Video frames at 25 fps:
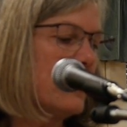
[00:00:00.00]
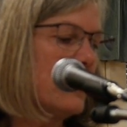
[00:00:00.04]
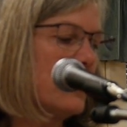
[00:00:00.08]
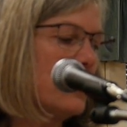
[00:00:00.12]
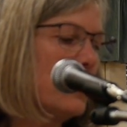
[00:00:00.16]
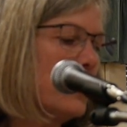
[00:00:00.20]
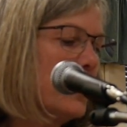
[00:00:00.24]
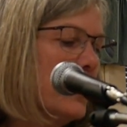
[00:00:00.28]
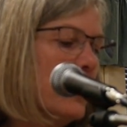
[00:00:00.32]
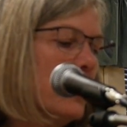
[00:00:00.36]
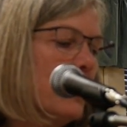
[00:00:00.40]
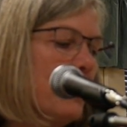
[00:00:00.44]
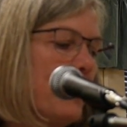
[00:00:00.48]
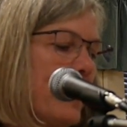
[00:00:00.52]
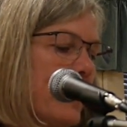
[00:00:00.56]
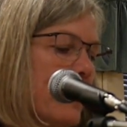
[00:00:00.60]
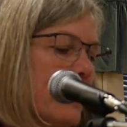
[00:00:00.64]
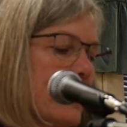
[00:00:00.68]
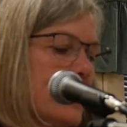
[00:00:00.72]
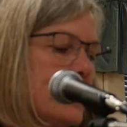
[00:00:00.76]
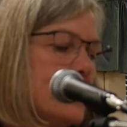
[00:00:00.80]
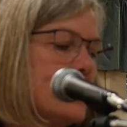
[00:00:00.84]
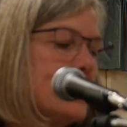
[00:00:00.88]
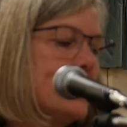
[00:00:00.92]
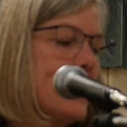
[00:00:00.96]
When her
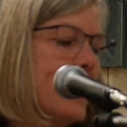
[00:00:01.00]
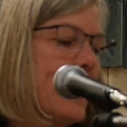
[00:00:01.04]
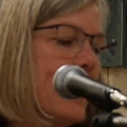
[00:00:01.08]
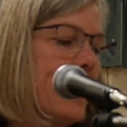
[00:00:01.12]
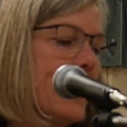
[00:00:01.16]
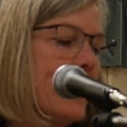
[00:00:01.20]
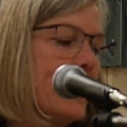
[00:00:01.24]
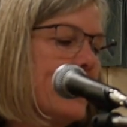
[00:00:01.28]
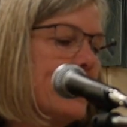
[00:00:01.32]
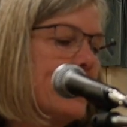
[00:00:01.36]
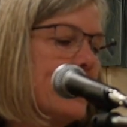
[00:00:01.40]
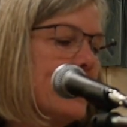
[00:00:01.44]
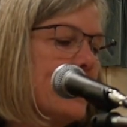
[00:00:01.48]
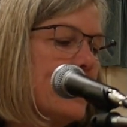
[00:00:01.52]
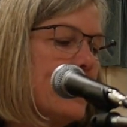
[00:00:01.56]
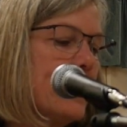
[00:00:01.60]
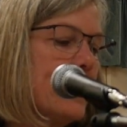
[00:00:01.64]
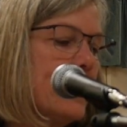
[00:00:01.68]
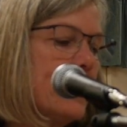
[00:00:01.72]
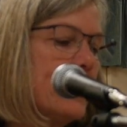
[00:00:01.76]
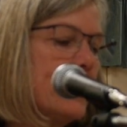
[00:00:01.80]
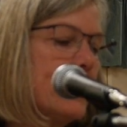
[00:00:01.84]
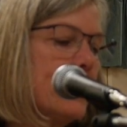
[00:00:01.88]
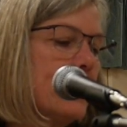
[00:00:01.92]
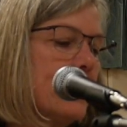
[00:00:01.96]
parents died,
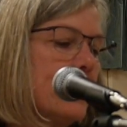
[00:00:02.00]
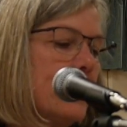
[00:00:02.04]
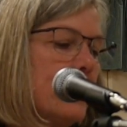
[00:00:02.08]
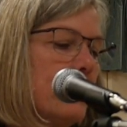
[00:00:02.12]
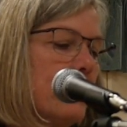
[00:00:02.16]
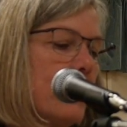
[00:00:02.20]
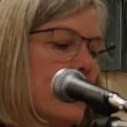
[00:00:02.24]
Kitty